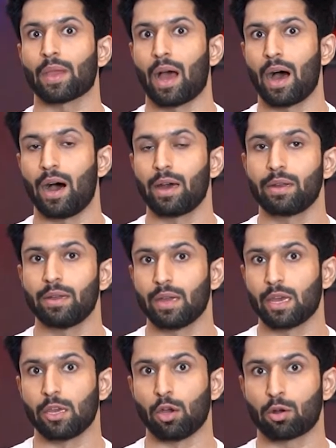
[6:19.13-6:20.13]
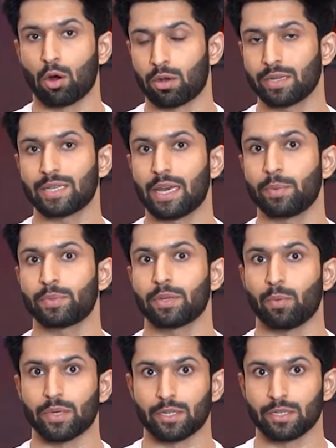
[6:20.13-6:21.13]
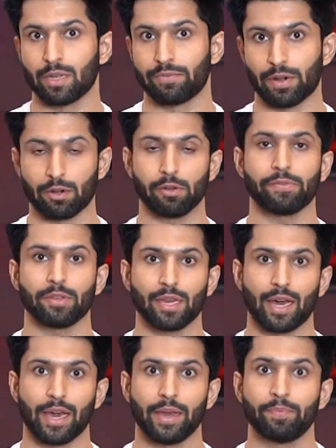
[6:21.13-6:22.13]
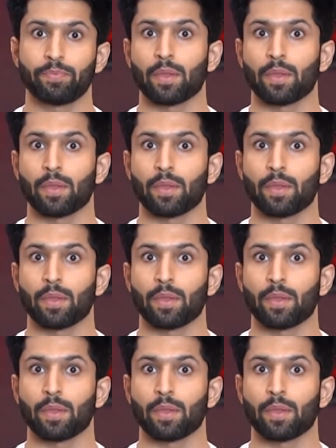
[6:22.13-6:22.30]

are your quadriceps, which is the front of your thigh,